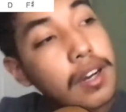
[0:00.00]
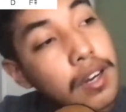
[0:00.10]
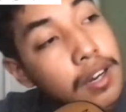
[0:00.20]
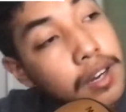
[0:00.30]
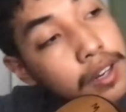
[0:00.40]

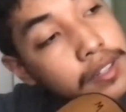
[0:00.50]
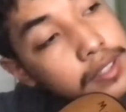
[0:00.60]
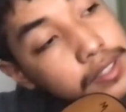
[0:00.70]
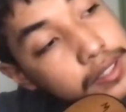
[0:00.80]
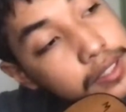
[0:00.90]
on
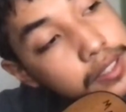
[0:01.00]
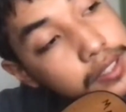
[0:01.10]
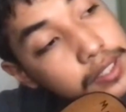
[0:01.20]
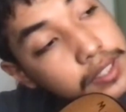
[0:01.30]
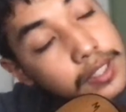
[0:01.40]

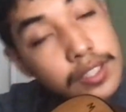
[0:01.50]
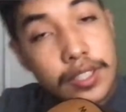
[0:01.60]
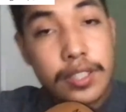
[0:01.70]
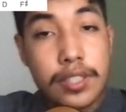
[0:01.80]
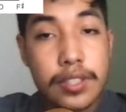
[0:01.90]

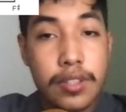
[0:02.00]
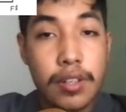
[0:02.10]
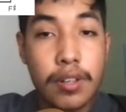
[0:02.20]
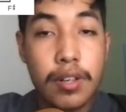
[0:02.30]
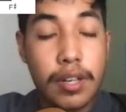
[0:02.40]

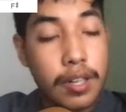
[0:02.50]
your